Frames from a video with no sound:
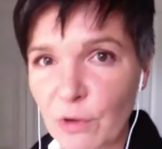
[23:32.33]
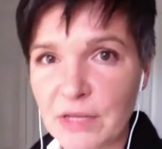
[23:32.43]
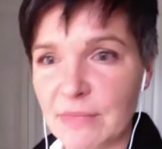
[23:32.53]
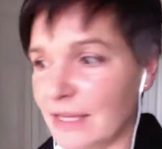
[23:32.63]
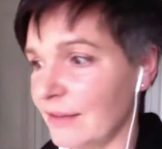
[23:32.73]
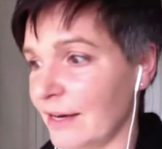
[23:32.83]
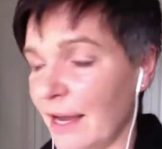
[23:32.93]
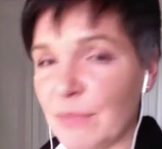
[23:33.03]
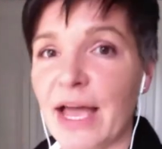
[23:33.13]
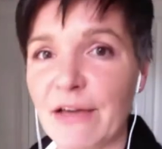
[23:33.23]
And the other
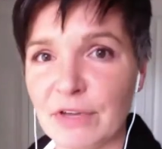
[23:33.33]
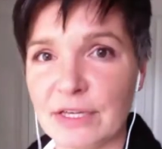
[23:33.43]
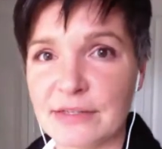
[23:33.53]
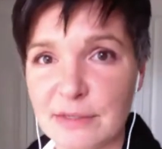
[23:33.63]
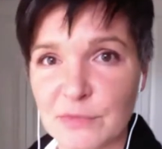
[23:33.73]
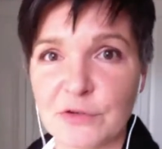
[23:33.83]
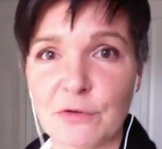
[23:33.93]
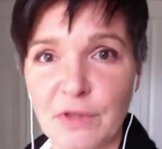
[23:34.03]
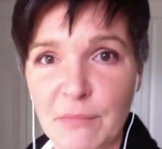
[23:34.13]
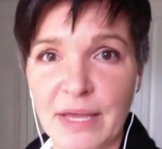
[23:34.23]
things are
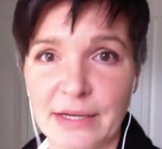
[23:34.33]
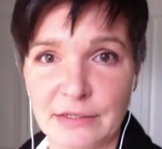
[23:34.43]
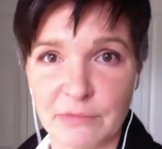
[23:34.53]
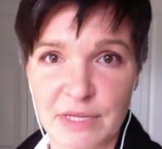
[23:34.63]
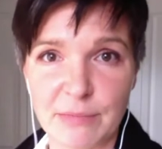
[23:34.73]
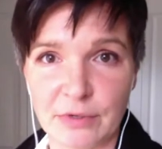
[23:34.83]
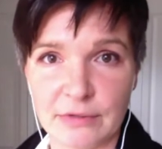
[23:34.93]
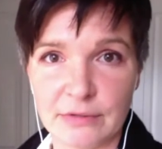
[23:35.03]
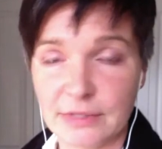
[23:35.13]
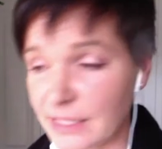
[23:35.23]

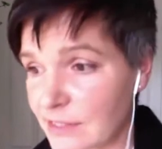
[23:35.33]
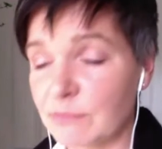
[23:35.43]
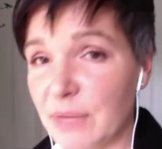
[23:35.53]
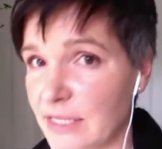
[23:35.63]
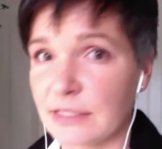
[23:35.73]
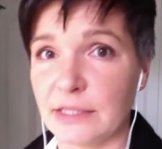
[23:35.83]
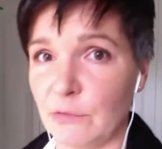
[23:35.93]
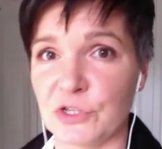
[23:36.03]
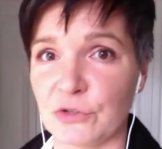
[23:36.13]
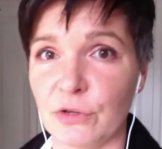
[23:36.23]
as as a
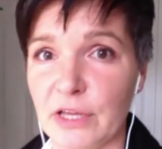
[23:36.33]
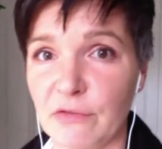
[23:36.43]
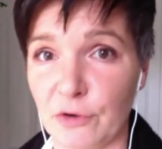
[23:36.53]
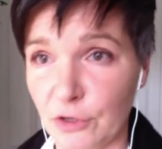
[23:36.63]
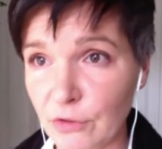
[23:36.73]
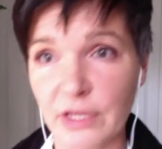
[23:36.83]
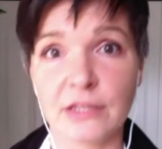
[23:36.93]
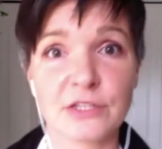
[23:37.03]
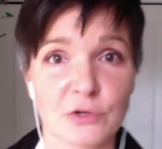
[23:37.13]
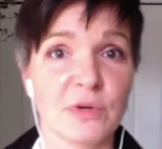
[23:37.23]
good
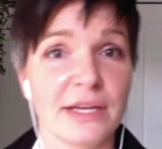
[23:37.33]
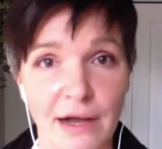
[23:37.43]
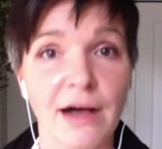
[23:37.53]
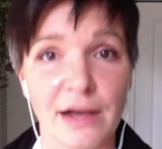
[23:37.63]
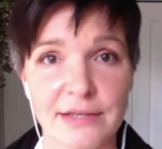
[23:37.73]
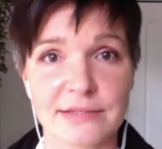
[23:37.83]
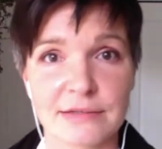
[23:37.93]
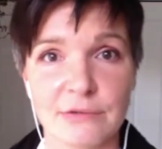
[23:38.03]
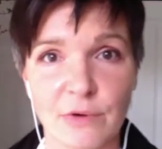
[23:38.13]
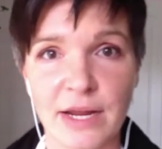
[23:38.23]
product up there. That's,
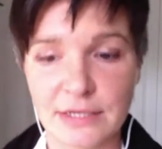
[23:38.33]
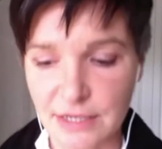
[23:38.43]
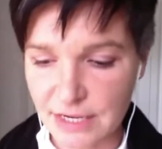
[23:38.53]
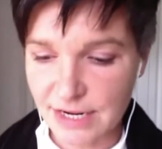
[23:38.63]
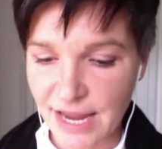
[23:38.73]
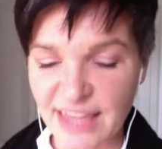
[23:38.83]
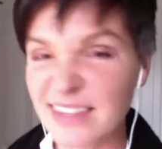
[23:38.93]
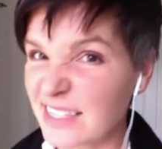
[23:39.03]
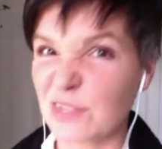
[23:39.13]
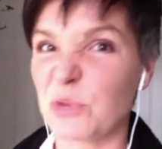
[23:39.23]
that sounds
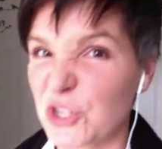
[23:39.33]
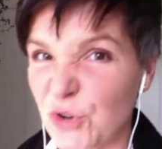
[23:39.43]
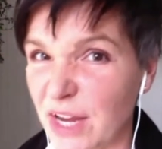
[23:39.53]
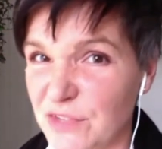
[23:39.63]
like you.